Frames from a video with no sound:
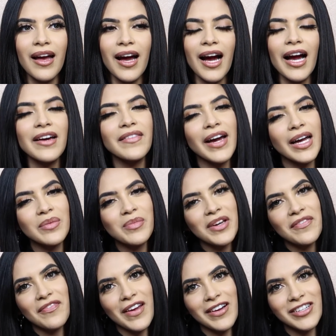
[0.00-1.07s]
I've had my
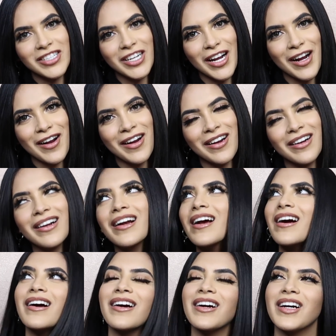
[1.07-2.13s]
fair share
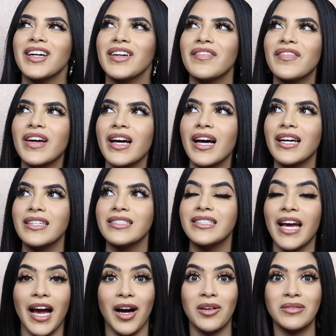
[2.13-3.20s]
of
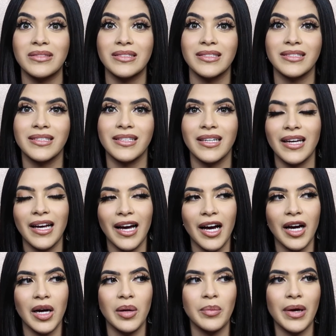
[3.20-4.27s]
downs.
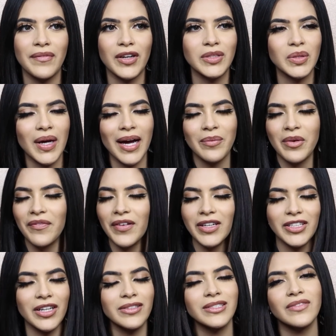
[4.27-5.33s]
I've also had my fair
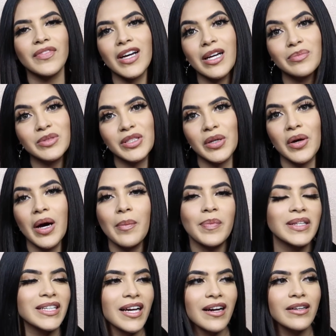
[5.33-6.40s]
shares of ups, so up
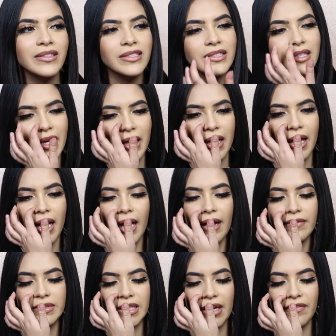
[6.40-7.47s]
and downs
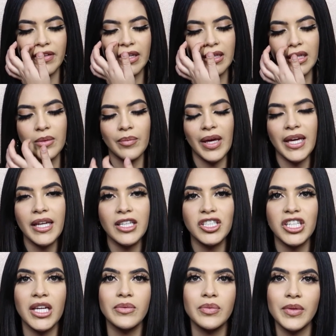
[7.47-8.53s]
have definitely made and
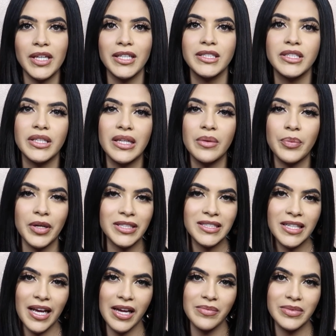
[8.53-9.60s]
shaped me into the
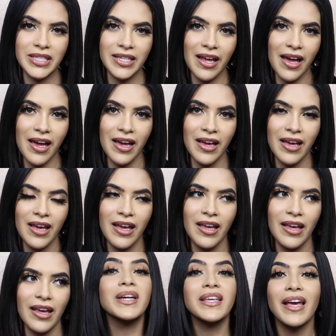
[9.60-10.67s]
person I am today.
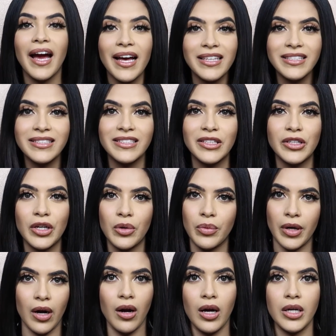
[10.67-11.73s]
But yes, you know,
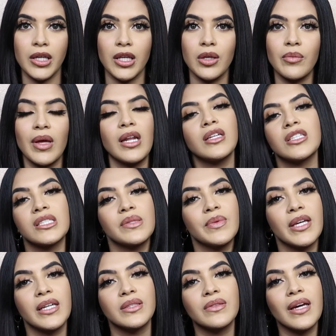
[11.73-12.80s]
we're all human, and just
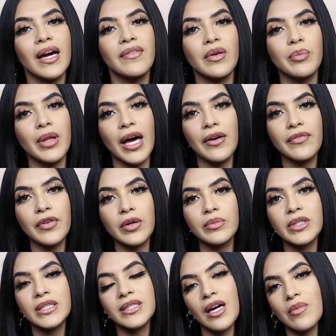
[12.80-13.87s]
because we have a platform
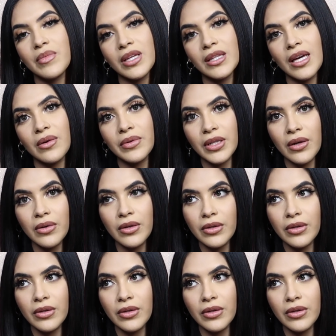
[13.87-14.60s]
does not mean that we don't